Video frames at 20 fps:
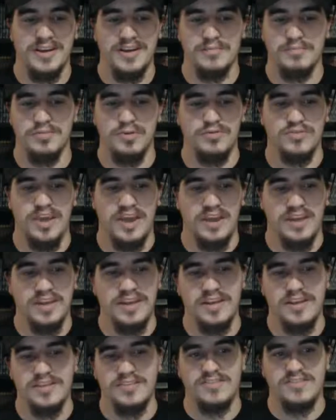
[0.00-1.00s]

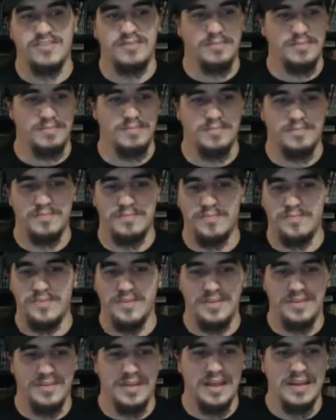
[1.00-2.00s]
protagonist,
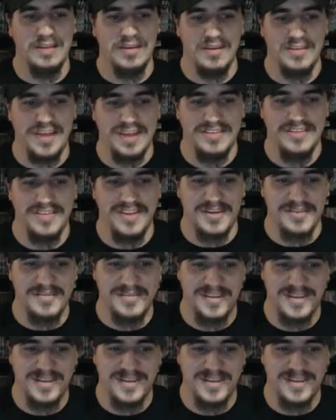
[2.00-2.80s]
and all that stuff.